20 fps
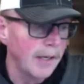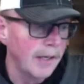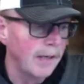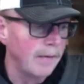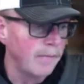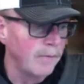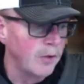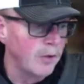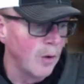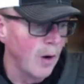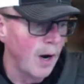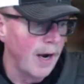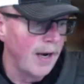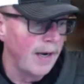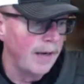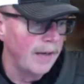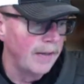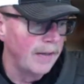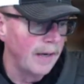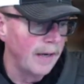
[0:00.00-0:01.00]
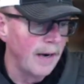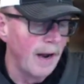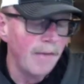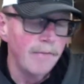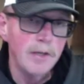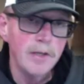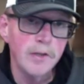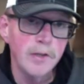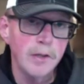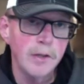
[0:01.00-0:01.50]
I give Trey and
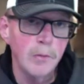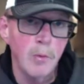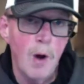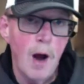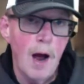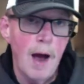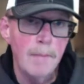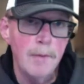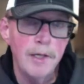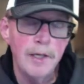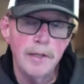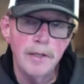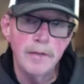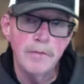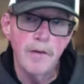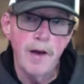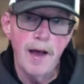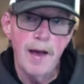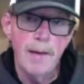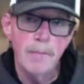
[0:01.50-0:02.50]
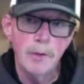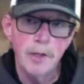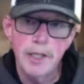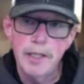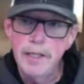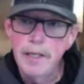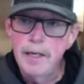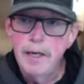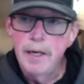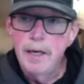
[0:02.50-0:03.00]
obviously Rob and his family